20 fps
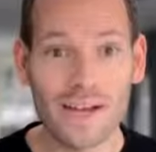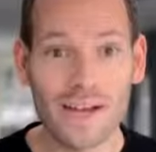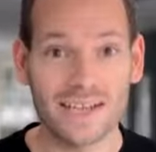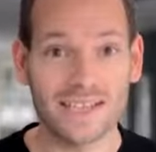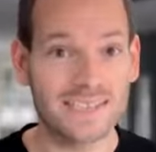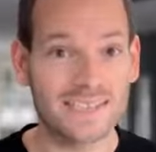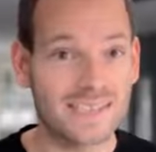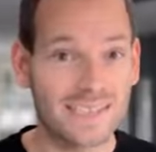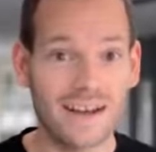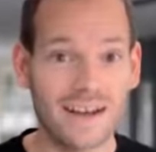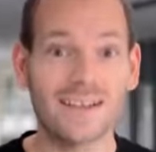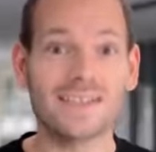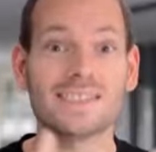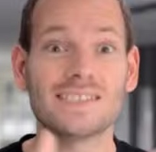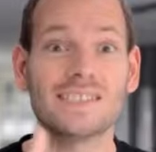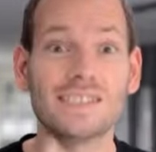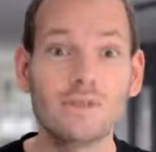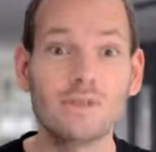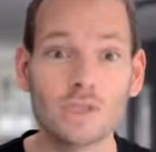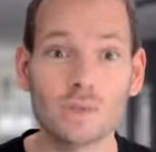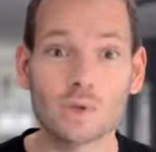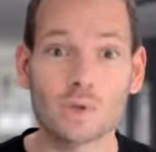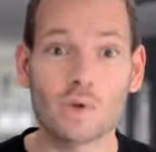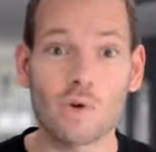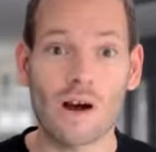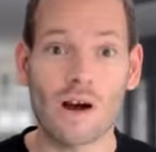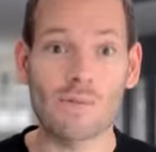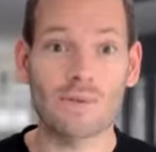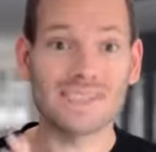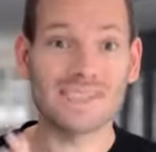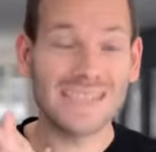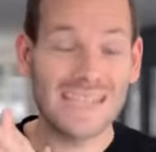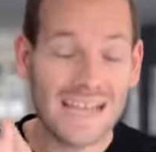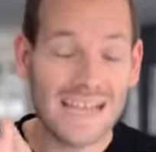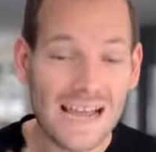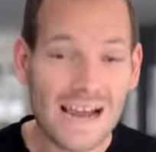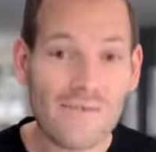getting shares and new subscribers